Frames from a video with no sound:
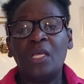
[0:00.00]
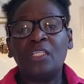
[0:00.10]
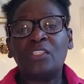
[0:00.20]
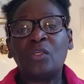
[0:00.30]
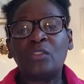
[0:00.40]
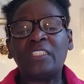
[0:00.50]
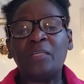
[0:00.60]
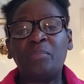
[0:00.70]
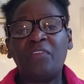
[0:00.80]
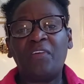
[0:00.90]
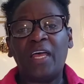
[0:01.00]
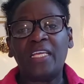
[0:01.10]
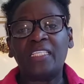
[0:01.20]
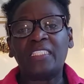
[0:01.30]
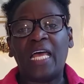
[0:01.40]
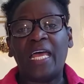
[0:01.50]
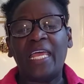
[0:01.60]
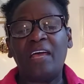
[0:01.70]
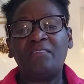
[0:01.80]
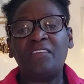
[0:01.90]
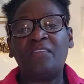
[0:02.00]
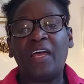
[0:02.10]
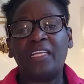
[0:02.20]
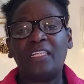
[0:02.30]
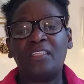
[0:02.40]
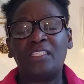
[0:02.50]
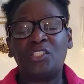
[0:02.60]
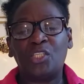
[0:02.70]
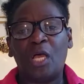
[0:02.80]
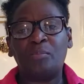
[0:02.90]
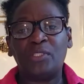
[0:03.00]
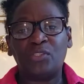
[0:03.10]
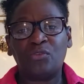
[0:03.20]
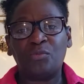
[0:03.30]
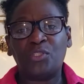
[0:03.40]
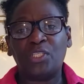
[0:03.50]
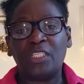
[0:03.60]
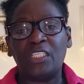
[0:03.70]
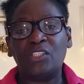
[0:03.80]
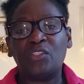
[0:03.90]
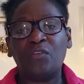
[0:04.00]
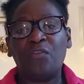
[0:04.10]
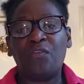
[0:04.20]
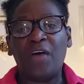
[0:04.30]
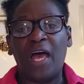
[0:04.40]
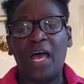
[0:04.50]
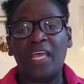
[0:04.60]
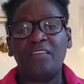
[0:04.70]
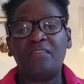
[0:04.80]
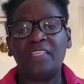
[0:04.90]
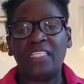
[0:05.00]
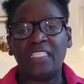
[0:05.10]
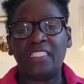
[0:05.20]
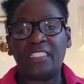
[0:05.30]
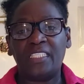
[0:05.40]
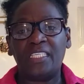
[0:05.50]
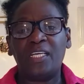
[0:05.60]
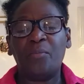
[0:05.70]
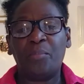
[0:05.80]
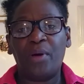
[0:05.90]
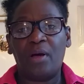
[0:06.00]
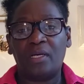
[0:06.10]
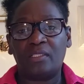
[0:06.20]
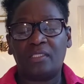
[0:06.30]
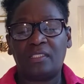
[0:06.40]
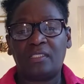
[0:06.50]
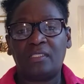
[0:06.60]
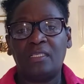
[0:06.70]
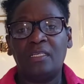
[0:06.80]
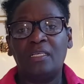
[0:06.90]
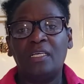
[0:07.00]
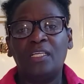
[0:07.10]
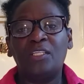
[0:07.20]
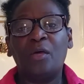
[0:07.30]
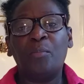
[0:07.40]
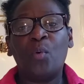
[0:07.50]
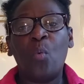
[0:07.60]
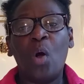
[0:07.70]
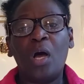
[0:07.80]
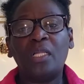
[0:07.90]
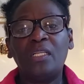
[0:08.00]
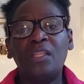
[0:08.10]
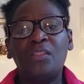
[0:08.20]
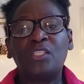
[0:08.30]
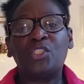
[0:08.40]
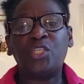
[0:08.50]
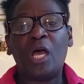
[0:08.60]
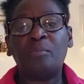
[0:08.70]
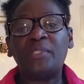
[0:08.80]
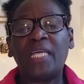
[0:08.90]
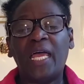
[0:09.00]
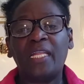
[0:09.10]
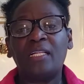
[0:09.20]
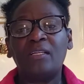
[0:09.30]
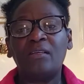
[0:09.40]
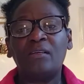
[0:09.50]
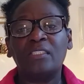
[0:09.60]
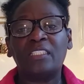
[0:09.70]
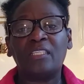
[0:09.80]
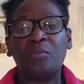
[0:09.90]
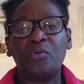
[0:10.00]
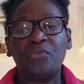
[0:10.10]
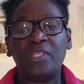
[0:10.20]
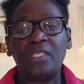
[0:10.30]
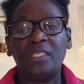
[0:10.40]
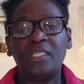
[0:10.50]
So to simplify it, I have divided the job description into 5 easy parts. Number 1, the job title or summary.